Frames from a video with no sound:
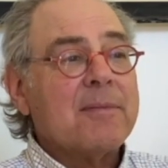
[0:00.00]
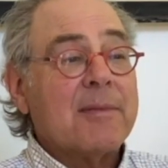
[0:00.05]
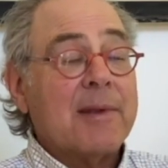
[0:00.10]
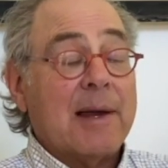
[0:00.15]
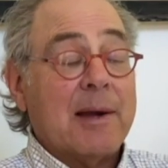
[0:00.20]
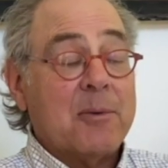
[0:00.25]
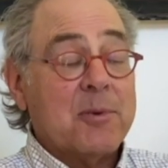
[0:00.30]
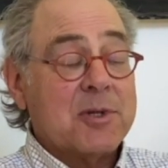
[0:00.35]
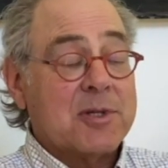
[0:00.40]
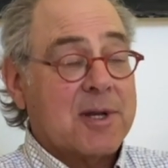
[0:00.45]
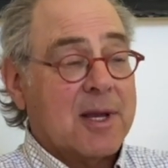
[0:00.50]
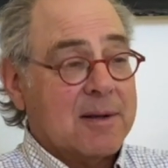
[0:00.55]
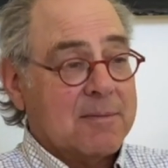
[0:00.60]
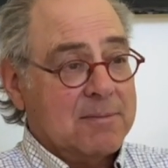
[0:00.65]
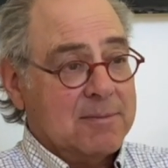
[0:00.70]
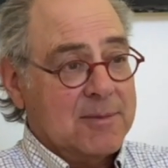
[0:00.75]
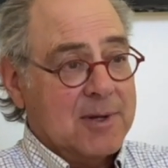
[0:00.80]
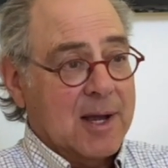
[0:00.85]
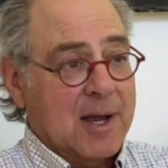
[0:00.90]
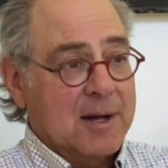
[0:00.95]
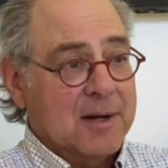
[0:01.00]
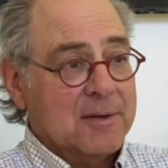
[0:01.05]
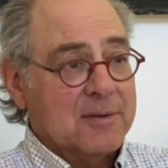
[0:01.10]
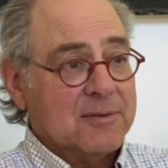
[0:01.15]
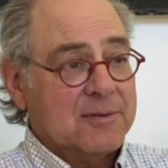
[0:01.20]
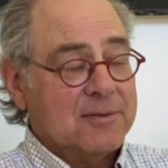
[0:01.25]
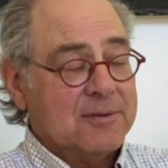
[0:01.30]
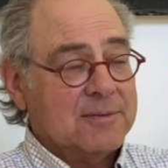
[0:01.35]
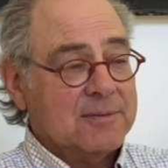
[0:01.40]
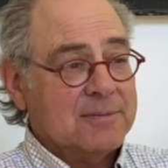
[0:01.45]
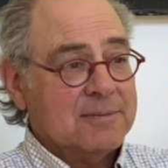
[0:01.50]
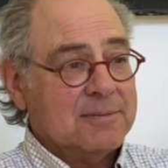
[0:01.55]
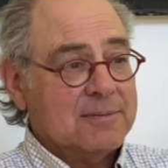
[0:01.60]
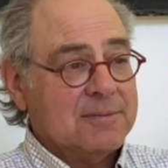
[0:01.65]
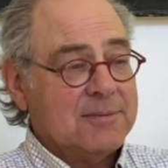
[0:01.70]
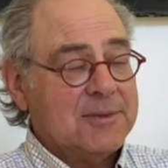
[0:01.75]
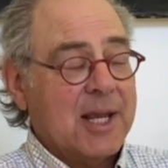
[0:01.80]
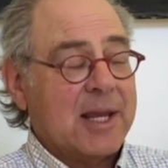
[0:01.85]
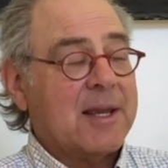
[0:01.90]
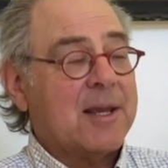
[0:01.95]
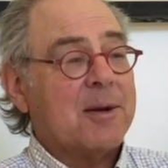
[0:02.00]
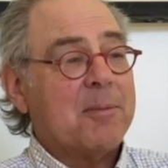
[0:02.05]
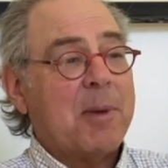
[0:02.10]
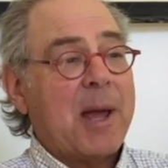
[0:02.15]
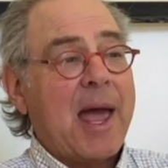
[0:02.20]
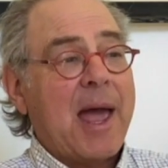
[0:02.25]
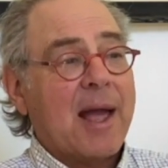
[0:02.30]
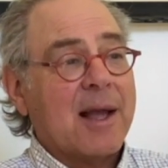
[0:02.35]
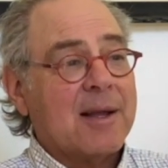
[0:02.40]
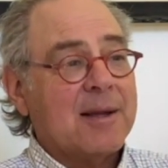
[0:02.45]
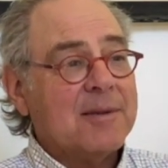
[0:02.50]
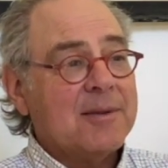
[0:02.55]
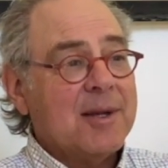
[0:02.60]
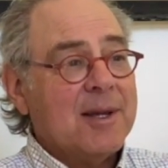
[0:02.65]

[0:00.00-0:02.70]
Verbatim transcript: I was kind of taken aback.